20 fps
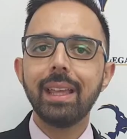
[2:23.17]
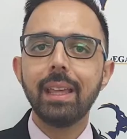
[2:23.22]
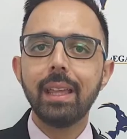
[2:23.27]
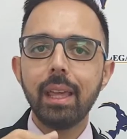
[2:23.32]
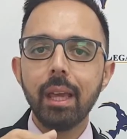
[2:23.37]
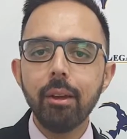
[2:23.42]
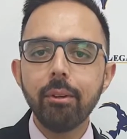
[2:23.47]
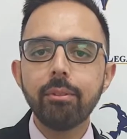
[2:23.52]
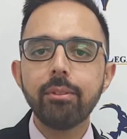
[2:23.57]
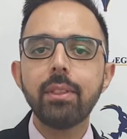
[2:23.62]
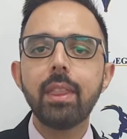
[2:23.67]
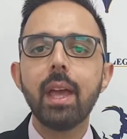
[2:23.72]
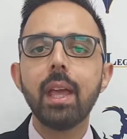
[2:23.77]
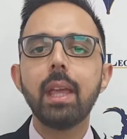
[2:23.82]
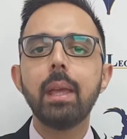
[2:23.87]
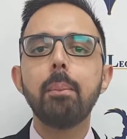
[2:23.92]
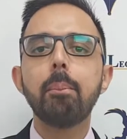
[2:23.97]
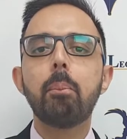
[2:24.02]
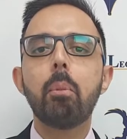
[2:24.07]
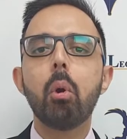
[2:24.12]
give the
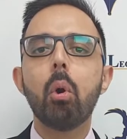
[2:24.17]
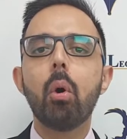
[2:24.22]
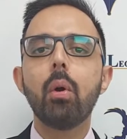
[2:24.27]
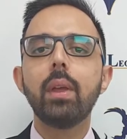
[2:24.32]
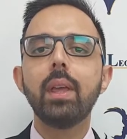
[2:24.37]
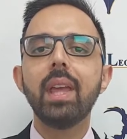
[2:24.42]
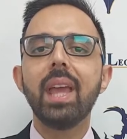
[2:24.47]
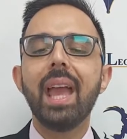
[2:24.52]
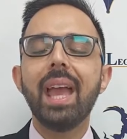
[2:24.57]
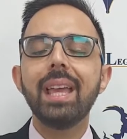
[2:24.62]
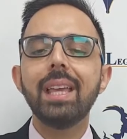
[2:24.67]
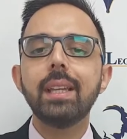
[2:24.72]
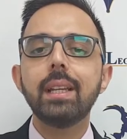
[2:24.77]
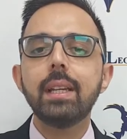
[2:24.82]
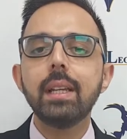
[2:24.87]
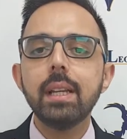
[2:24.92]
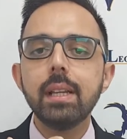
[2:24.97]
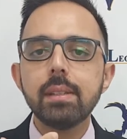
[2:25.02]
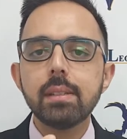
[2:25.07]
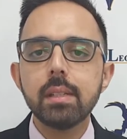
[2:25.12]
employee a
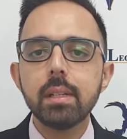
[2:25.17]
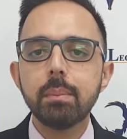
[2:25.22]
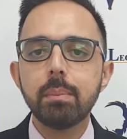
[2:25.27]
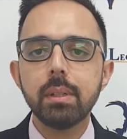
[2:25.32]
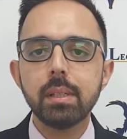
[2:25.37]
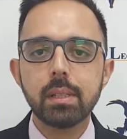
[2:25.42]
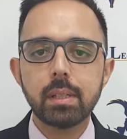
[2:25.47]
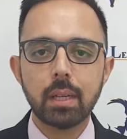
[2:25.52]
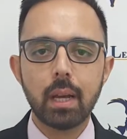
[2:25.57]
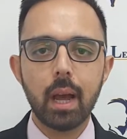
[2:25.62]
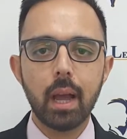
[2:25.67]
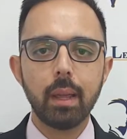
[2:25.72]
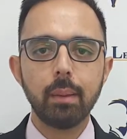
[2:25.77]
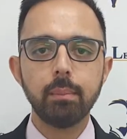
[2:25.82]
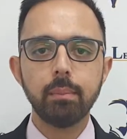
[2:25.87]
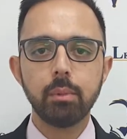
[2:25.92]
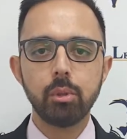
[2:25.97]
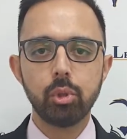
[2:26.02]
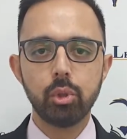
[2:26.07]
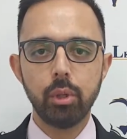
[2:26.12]
reasonable
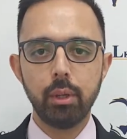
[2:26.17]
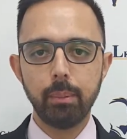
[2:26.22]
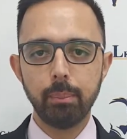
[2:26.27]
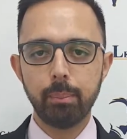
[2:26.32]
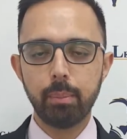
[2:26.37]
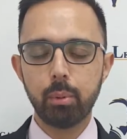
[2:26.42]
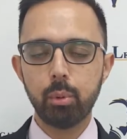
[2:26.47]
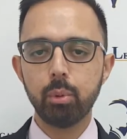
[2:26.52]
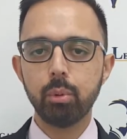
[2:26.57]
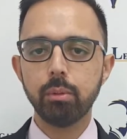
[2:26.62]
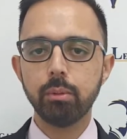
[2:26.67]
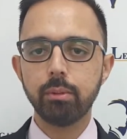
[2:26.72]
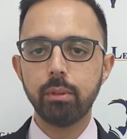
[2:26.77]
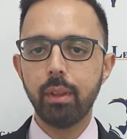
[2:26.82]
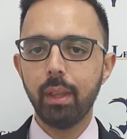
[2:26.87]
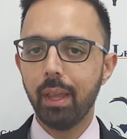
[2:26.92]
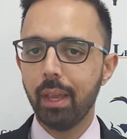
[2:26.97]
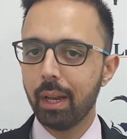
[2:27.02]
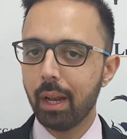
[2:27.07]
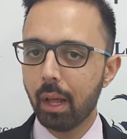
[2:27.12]
time to improve.
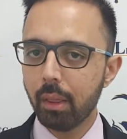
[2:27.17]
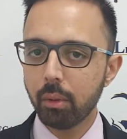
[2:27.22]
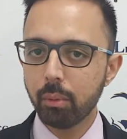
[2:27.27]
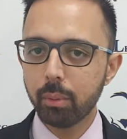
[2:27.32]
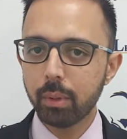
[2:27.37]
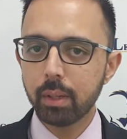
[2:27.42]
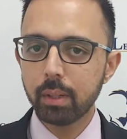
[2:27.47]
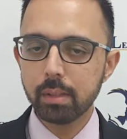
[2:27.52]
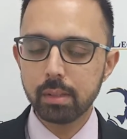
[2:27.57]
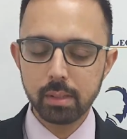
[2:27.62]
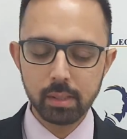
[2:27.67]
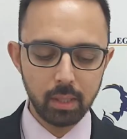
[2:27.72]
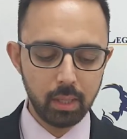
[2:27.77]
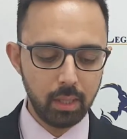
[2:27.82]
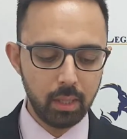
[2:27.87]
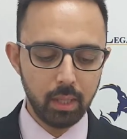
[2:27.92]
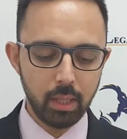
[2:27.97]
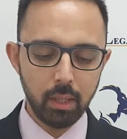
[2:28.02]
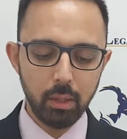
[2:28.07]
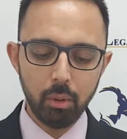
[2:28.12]
In other words,
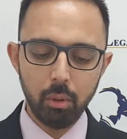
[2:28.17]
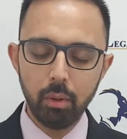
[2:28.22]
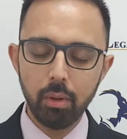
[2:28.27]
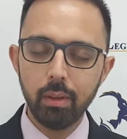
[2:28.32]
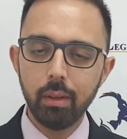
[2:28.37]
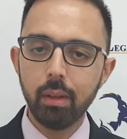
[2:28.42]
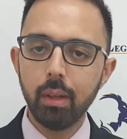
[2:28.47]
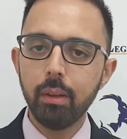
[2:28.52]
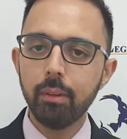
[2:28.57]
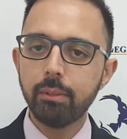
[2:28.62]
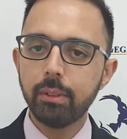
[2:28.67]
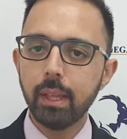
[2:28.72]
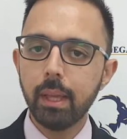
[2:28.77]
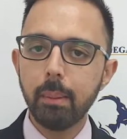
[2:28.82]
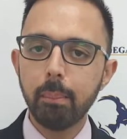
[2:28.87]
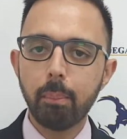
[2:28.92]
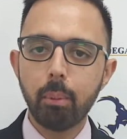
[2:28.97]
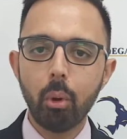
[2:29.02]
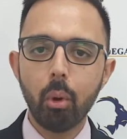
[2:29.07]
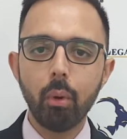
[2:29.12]
if the
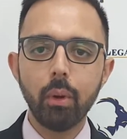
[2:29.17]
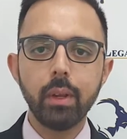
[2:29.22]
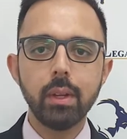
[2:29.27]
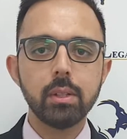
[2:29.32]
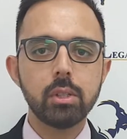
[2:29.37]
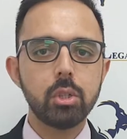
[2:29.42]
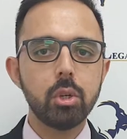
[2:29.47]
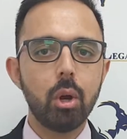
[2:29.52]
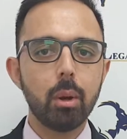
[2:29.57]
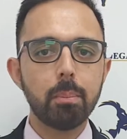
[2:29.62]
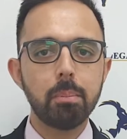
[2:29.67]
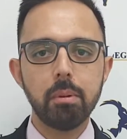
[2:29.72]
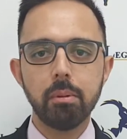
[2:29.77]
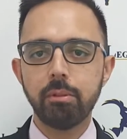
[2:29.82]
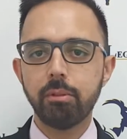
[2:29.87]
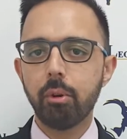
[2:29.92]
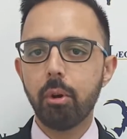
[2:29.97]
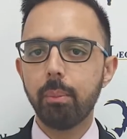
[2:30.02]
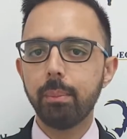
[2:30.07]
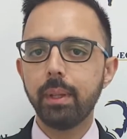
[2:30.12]
employee is not
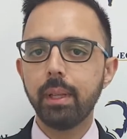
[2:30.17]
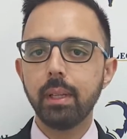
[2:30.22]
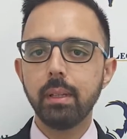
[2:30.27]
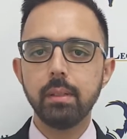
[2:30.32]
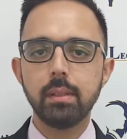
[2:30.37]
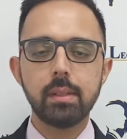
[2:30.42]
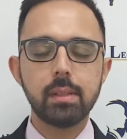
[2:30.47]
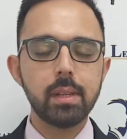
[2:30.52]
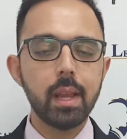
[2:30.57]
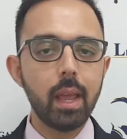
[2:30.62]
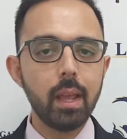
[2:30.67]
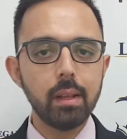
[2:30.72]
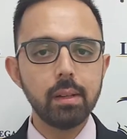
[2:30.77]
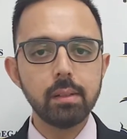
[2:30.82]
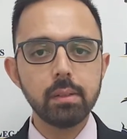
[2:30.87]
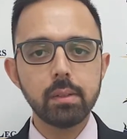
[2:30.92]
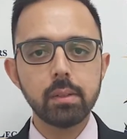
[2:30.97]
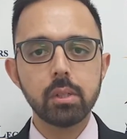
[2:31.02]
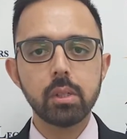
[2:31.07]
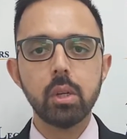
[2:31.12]
performing in
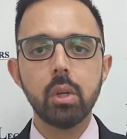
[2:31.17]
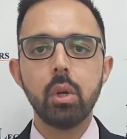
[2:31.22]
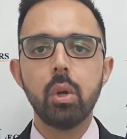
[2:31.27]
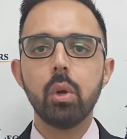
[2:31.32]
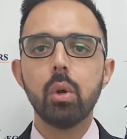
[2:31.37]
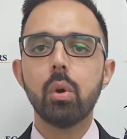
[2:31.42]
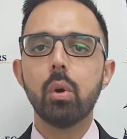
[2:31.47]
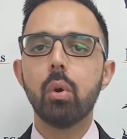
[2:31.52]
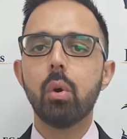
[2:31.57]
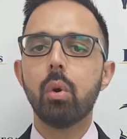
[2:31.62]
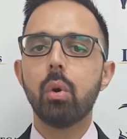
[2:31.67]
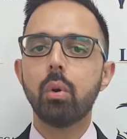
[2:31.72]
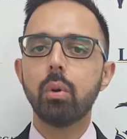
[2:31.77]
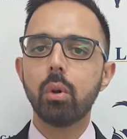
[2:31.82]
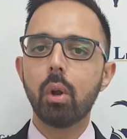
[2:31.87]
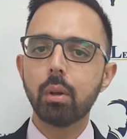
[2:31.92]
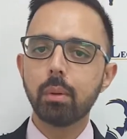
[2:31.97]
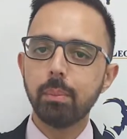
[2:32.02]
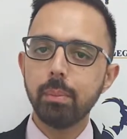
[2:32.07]
sales or not